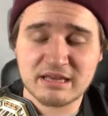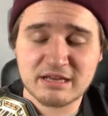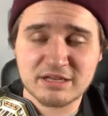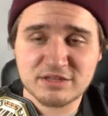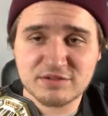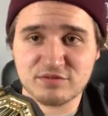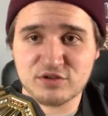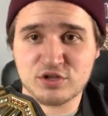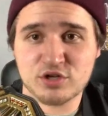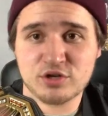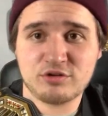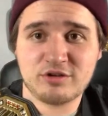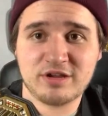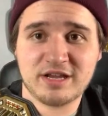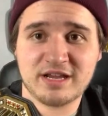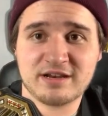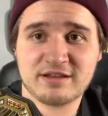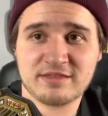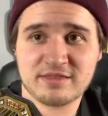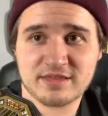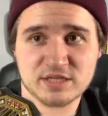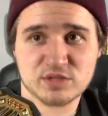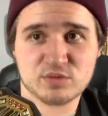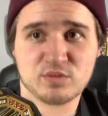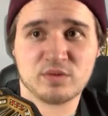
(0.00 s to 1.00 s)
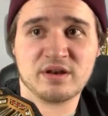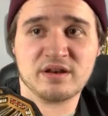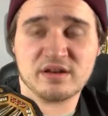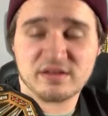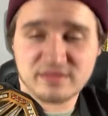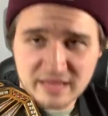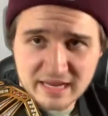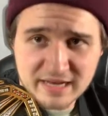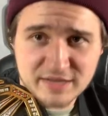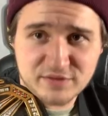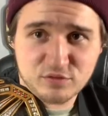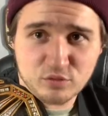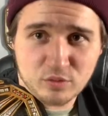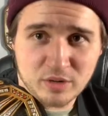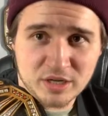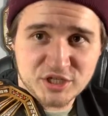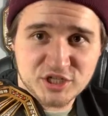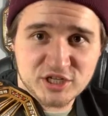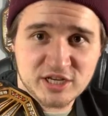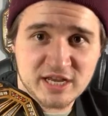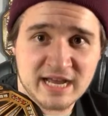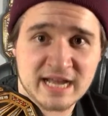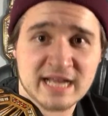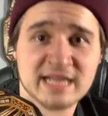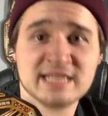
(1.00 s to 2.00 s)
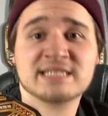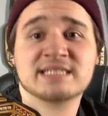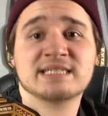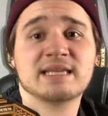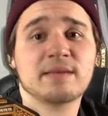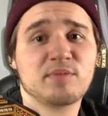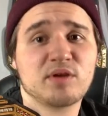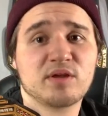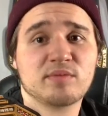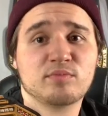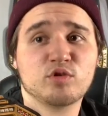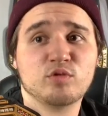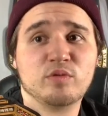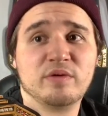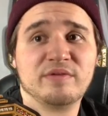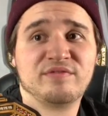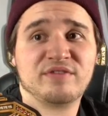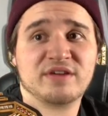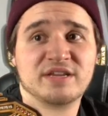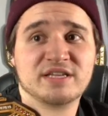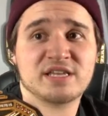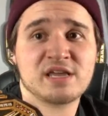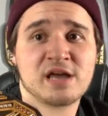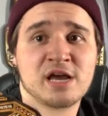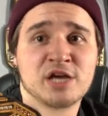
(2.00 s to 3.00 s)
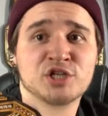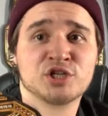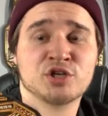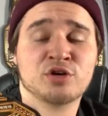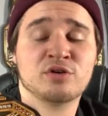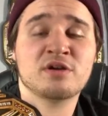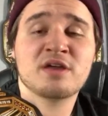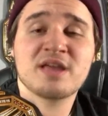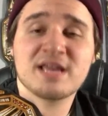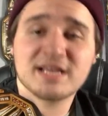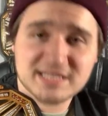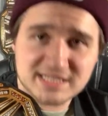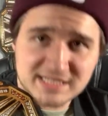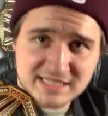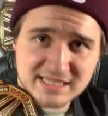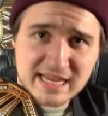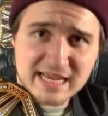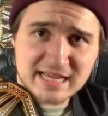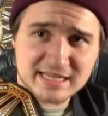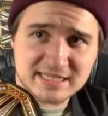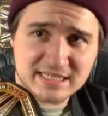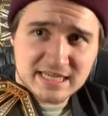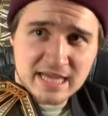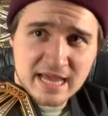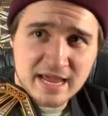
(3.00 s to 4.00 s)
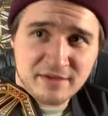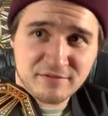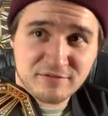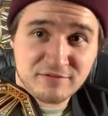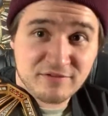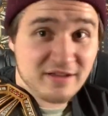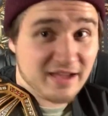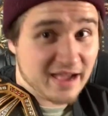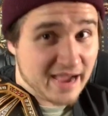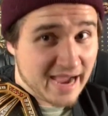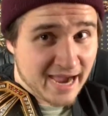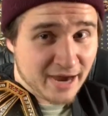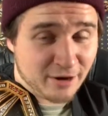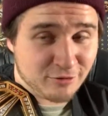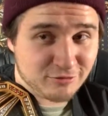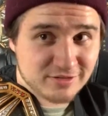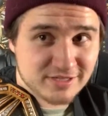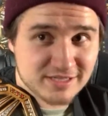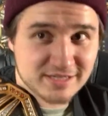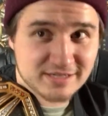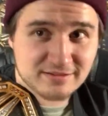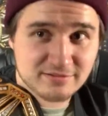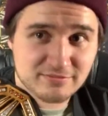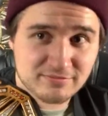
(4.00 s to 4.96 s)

Thanks for tuning into this one. Thanks for watching, guys. WWE Fan Talk Show. Stay safe. Out.